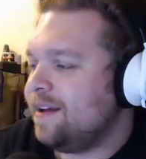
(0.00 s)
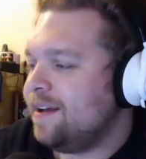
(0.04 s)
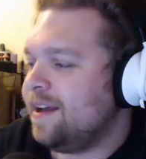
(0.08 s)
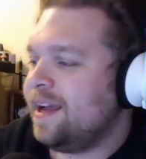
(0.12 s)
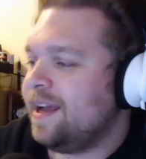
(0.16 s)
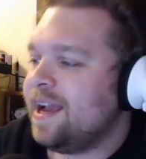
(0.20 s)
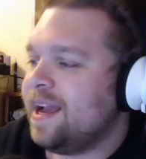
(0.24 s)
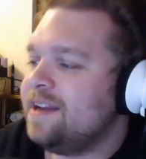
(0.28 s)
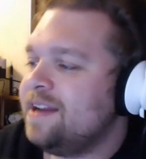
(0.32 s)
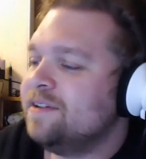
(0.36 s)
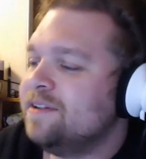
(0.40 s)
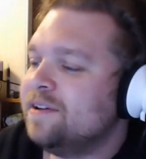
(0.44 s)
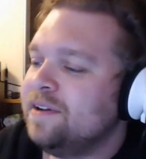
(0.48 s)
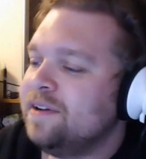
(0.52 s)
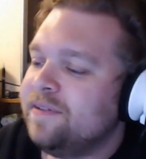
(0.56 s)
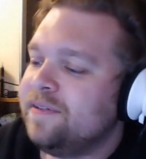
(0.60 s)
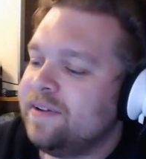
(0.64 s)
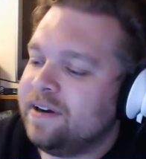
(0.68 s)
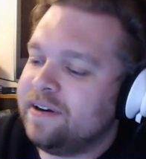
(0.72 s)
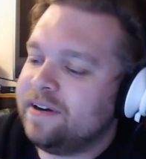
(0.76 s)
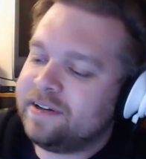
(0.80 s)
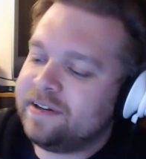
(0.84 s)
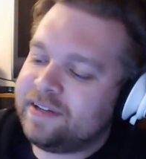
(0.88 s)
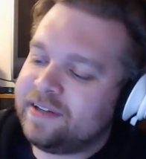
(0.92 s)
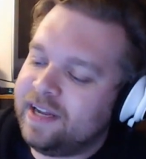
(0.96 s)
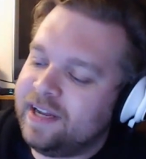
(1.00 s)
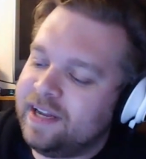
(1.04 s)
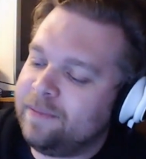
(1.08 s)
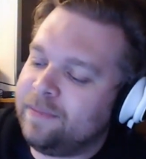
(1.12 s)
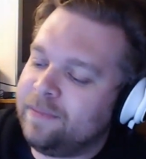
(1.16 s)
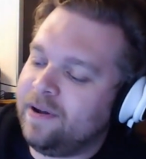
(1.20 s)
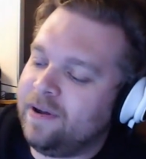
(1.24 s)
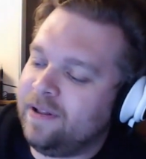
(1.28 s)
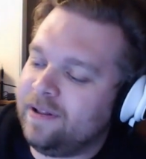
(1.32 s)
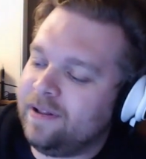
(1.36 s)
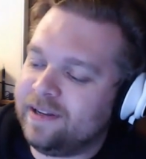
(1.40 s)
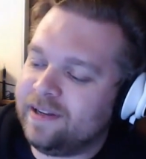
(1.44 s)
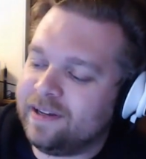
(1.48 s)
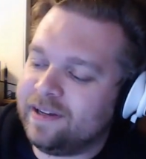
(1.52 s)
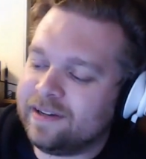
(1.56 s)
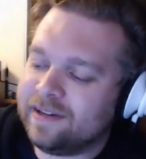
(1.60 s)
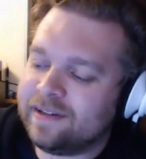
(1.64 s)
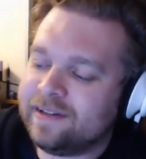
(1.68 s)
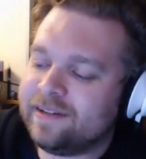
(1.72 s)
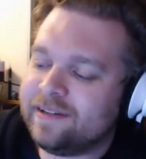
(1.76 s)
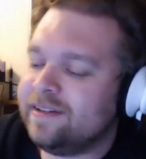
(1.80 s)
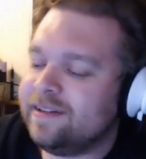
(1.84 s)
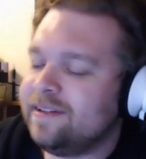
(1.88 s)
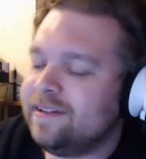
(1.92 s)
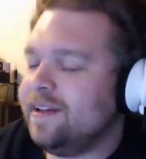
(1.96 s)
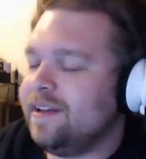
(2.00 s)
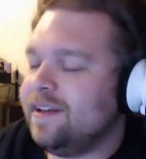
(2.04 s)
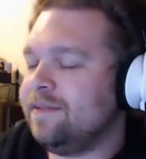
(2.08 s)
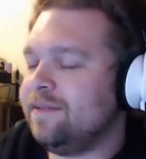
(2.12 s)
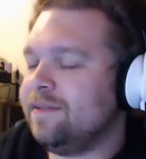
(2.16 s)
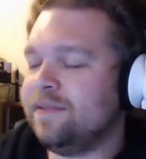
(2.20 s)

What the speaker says: I don't even understand politics.